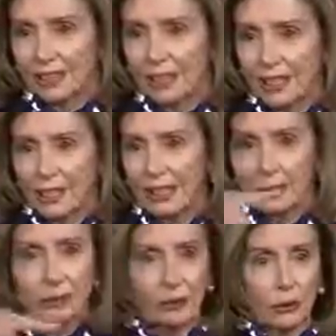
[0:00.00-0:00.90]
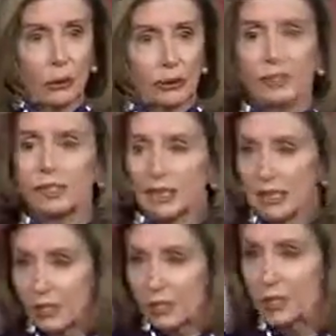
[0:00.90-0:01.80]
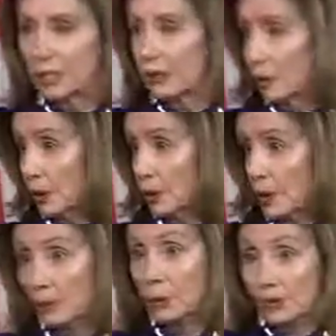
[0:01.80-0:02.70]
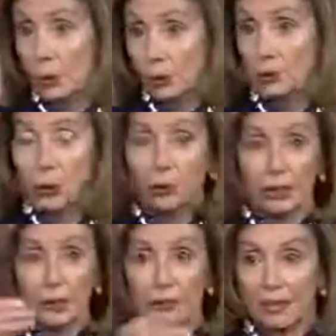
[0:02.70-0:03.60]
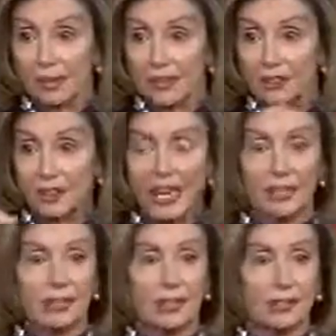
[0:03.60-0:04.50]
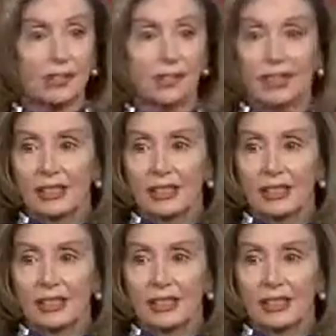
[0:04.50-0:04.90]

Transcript: You're not here. You don't own this stage. You have your own podium. She has hers.